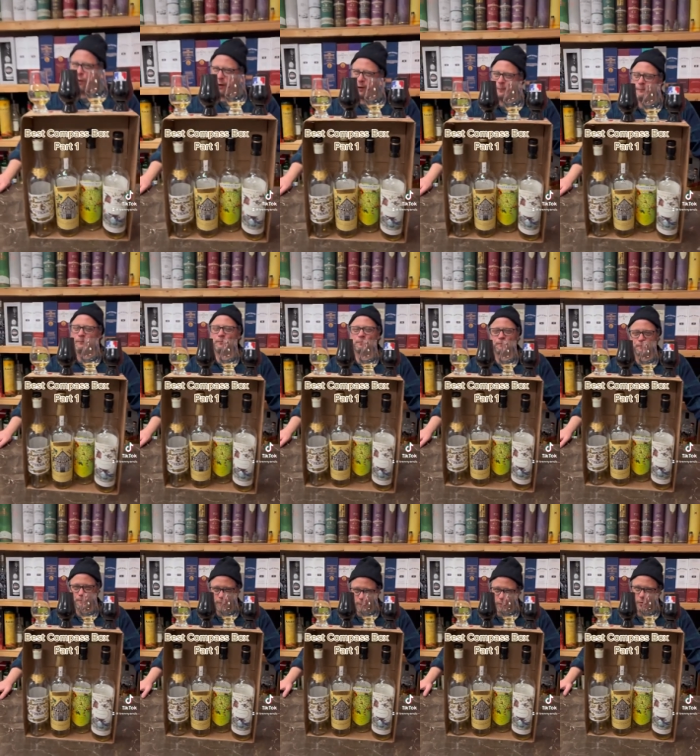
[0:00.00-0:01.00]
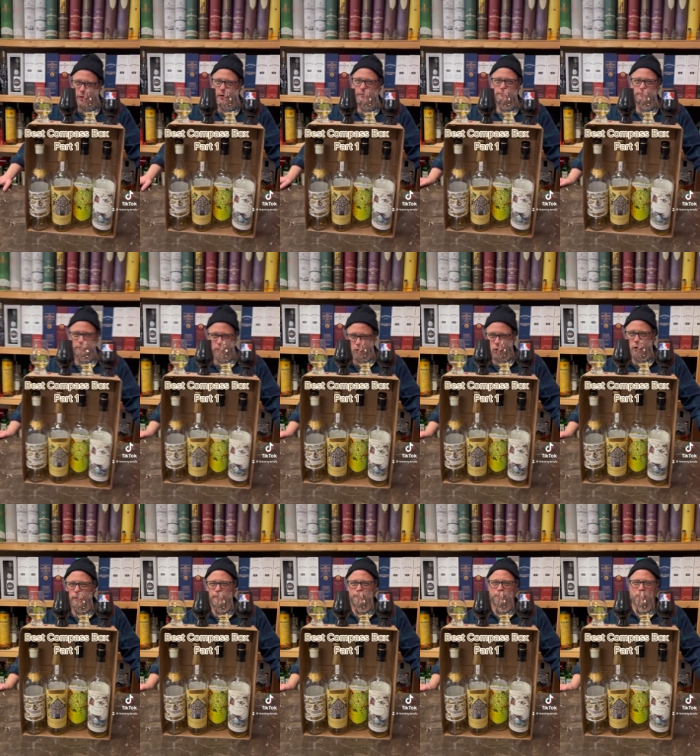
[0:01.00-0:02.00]
cool. Interesting. Some of the
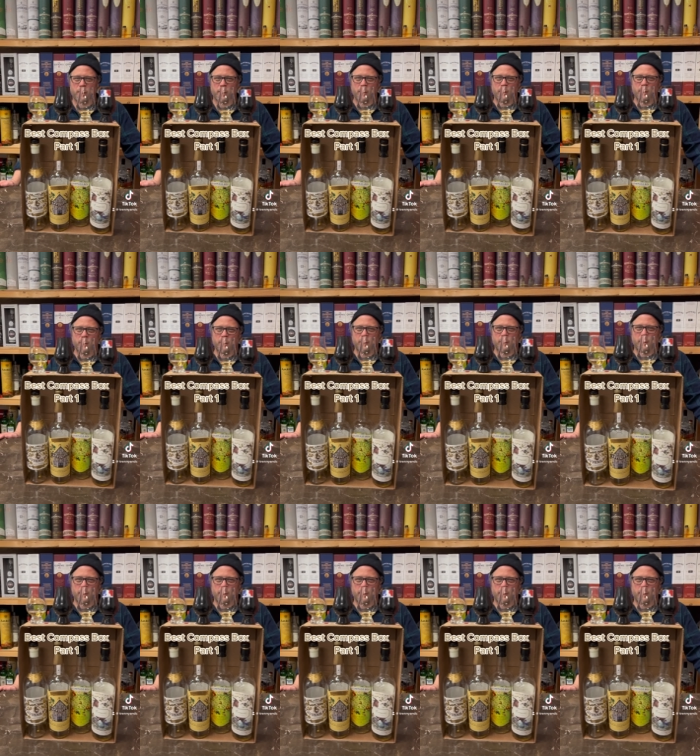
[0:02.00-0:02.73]
big guns.